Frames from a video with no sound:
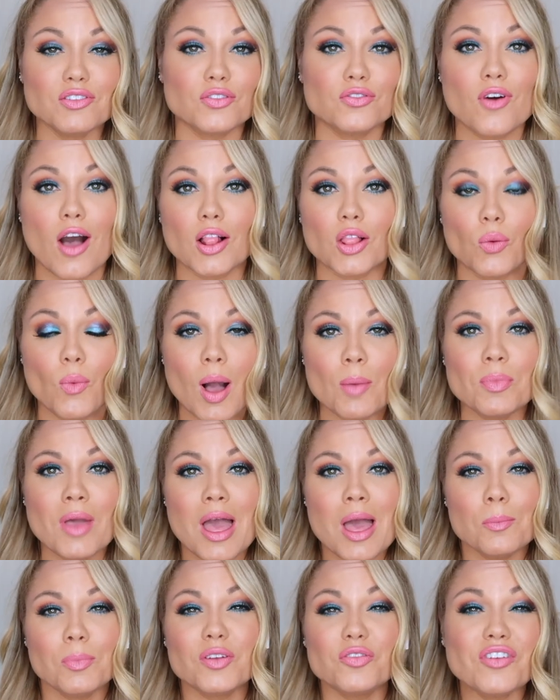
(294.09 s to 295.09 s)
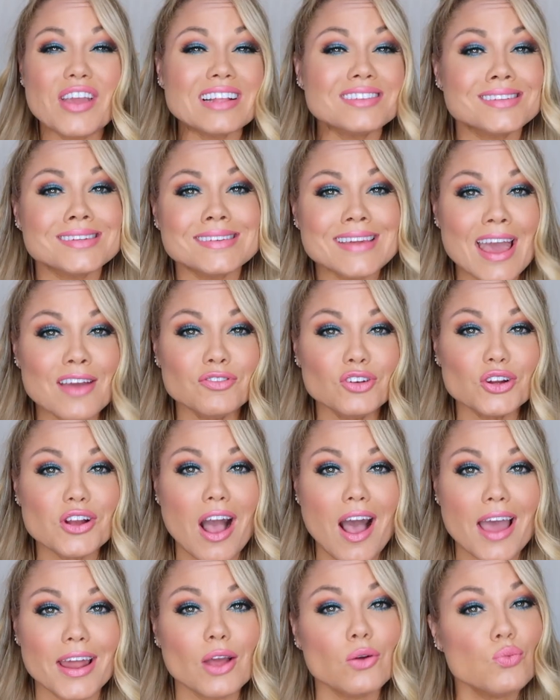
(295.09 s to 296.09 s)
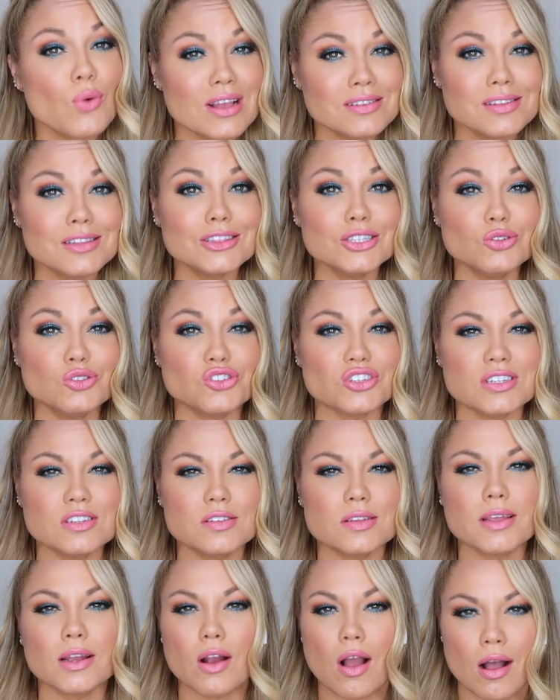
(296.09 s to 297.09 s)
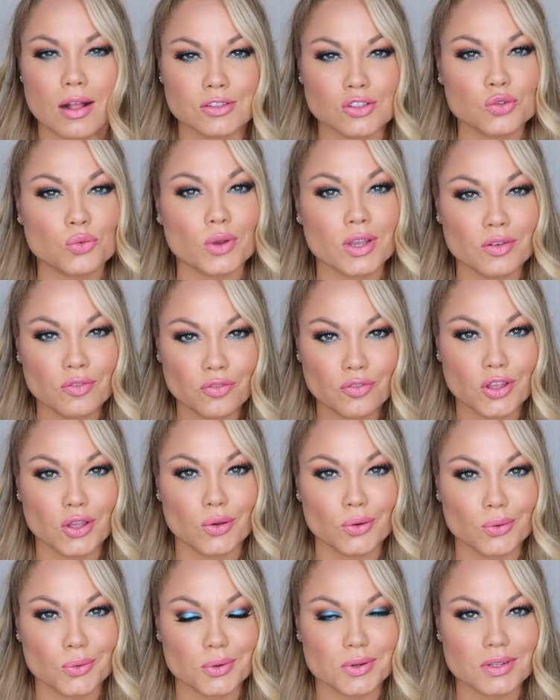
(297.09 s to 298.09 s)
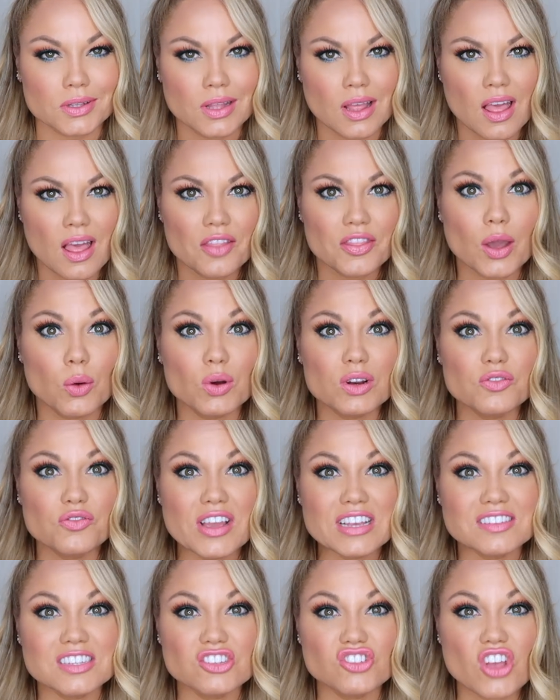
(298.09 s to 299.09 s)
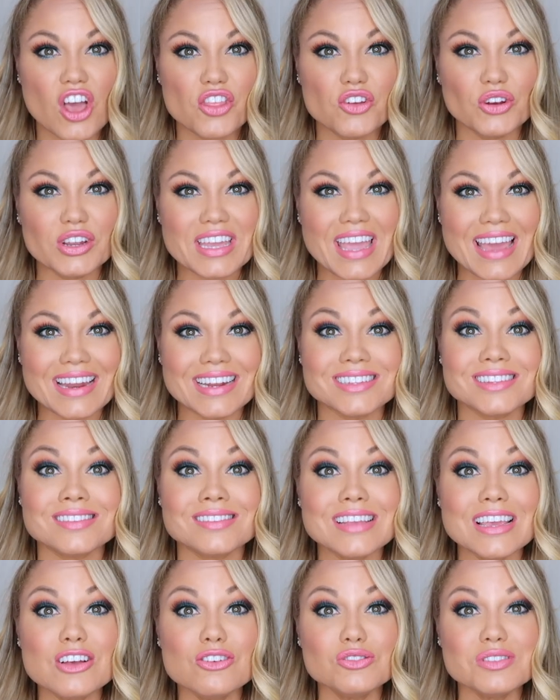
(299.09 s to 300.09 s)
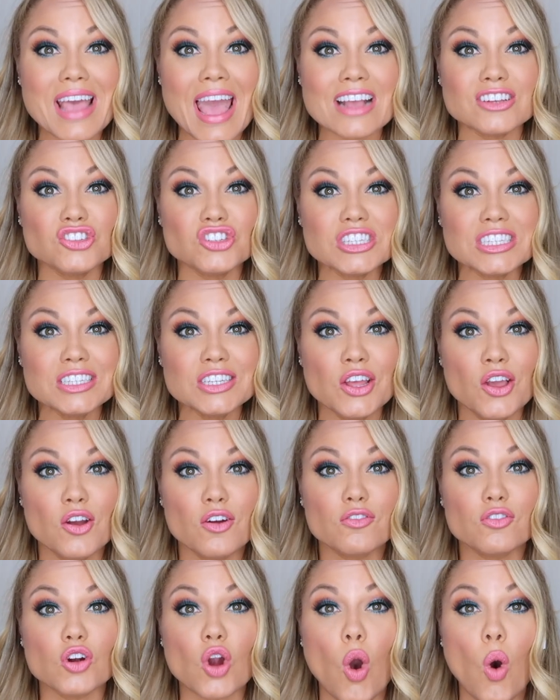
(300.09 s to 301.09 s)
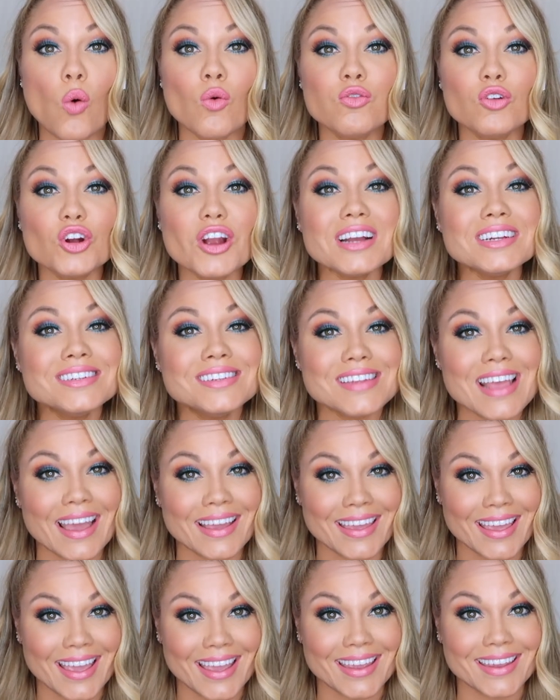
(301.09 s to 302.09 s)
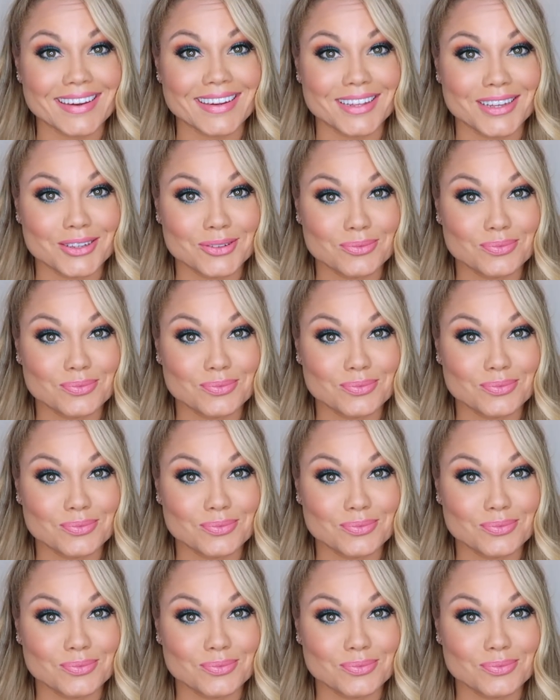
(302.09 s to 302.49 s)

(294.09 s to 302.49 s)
to follow up, but fans never got a resolution to their on-screen feud. They wouldn't face each other again in singles action for over a decade.